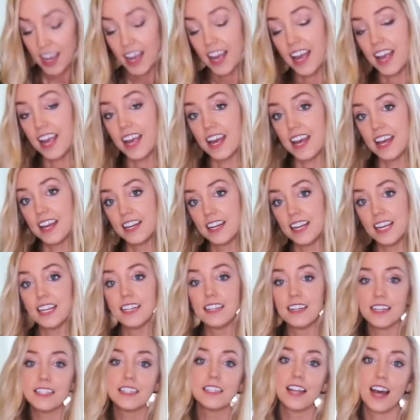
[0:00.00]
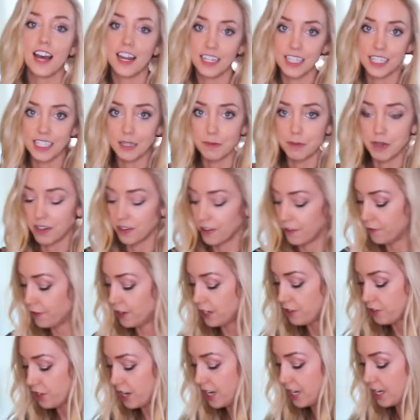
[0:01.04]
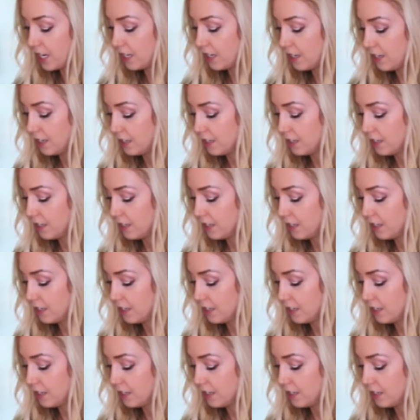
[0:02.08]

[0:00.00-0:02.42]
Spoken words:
and it does not need to be refrigerated